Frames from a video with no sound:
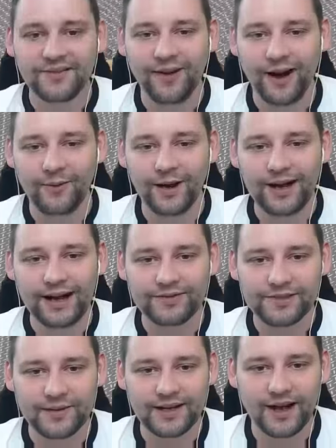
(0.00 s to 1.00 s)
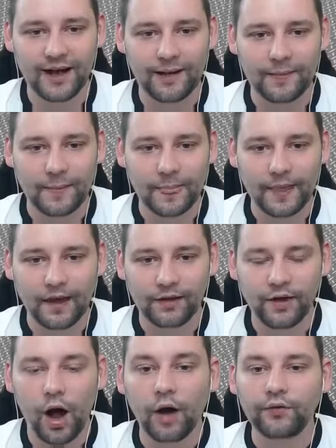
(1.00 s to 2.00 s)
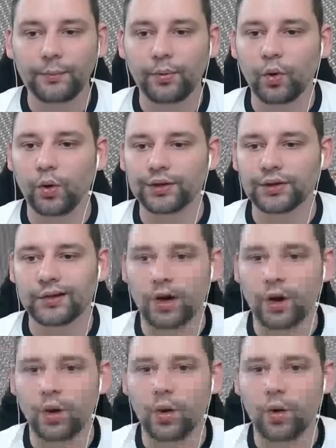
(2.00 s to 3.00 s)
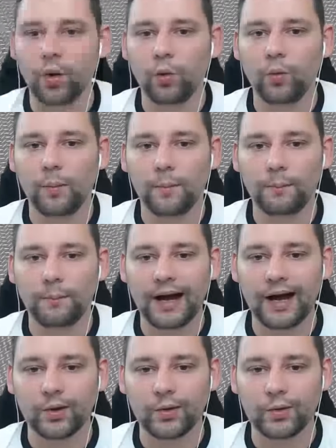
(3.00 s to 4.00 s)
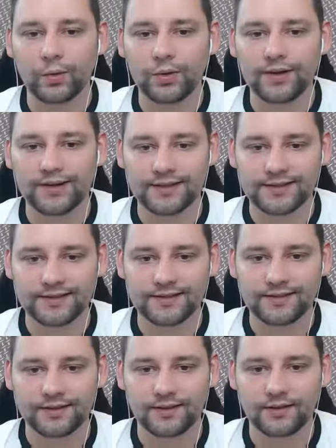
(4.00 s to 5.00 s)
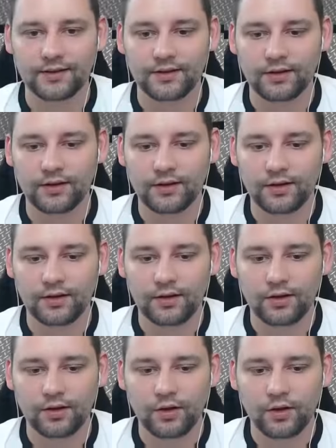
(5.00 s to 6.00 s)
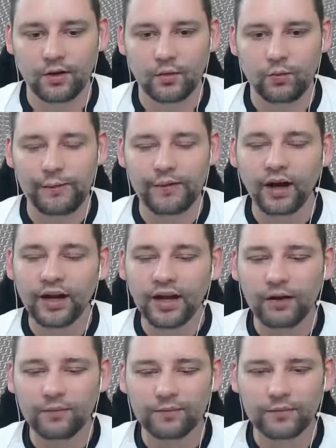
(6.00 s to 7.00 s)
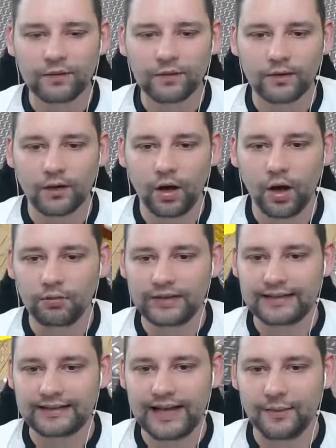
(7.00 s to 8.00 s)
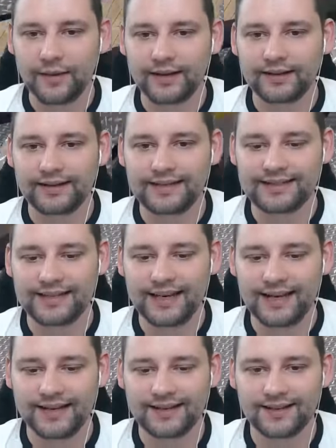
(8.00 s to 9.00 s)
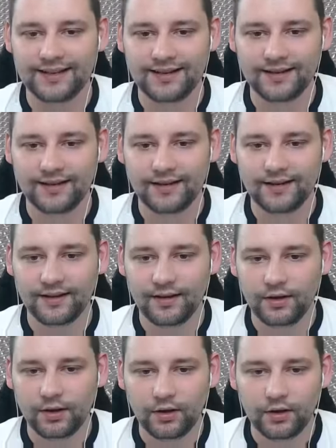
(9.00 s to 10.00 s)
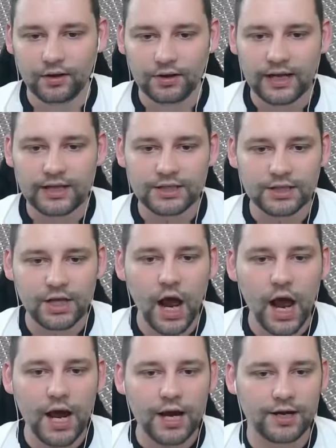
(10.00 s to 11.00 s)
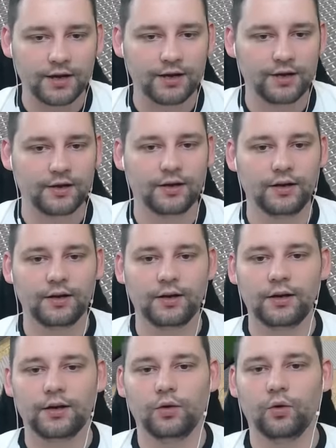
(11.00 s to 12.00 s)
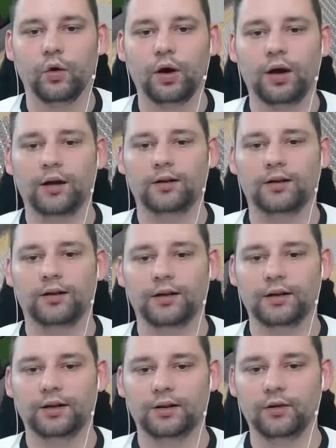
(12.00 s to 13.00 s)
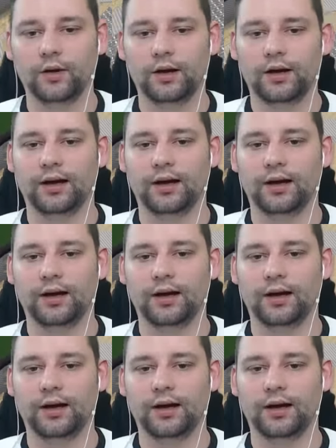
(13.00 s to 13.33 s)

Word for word: Right, what else have we got? The hoverboard. Oh, my goodness. We've kind of got... Oh, damn it. He's here. Get slayed. Whoa. Whoa.